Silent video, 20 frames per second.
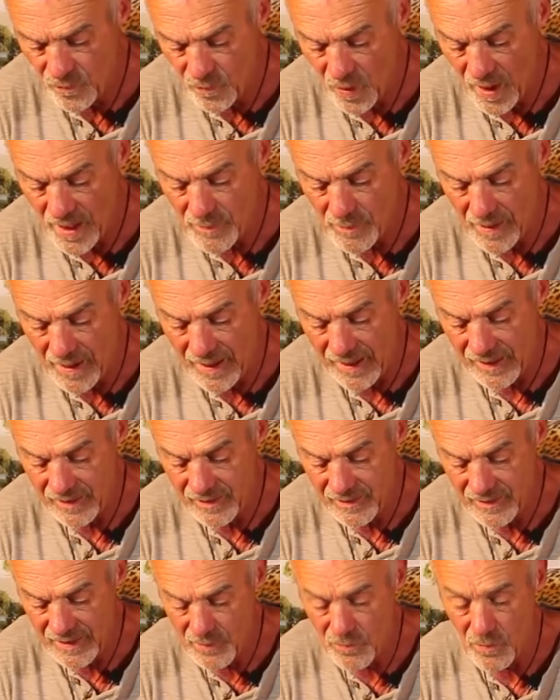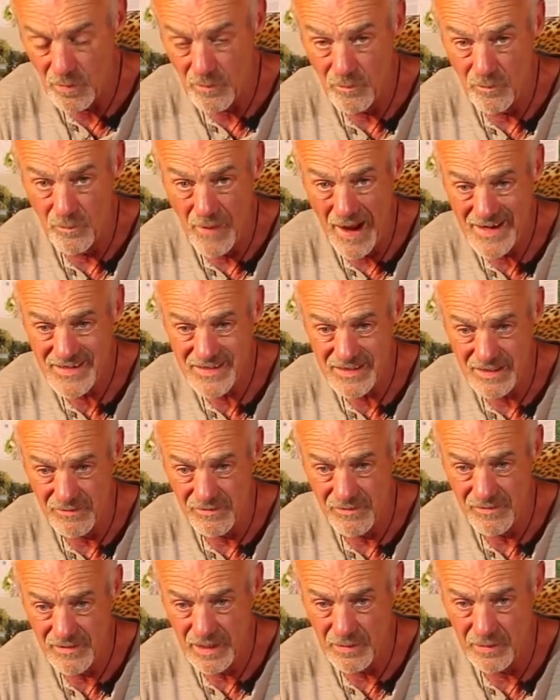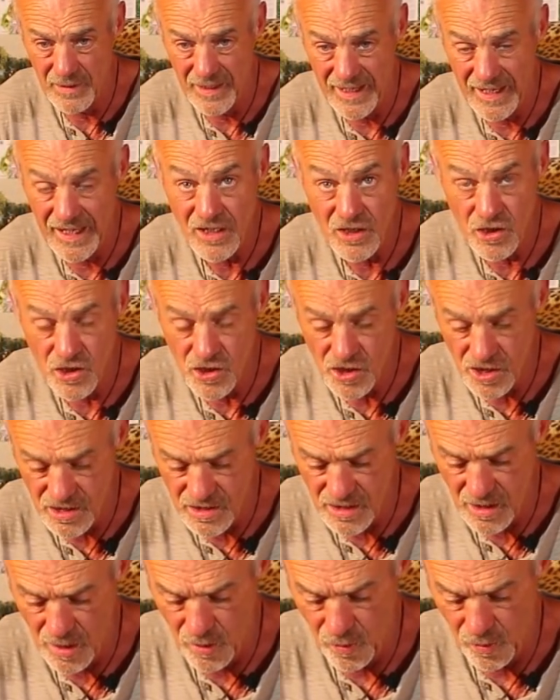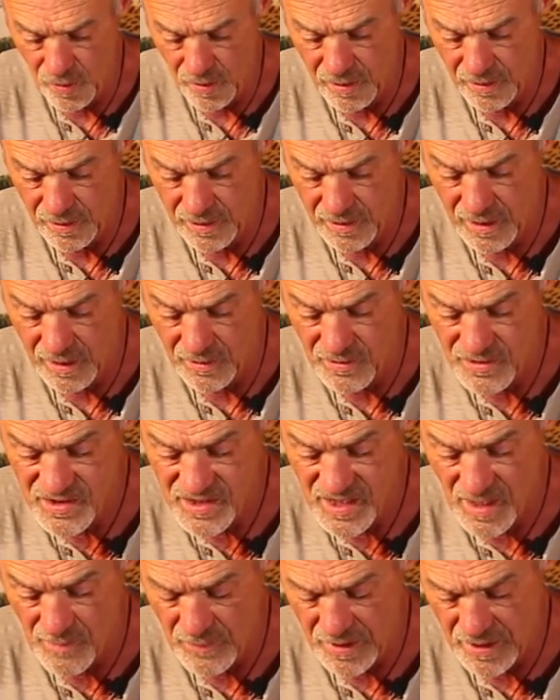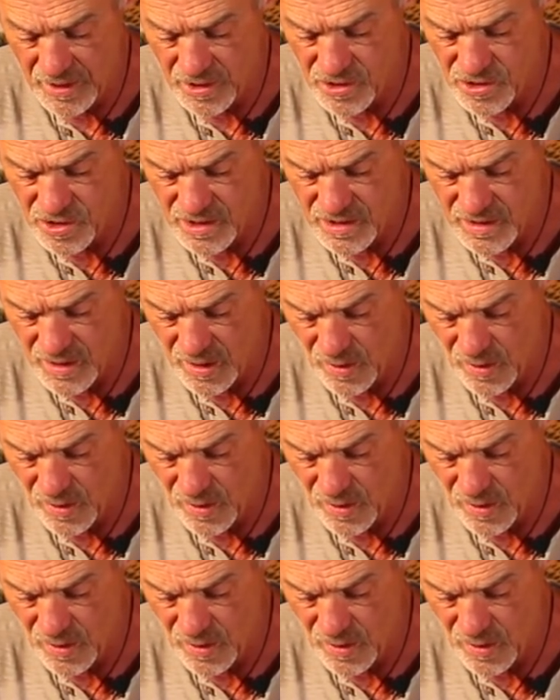Way back, they were massive. They were inches long, you know, some inches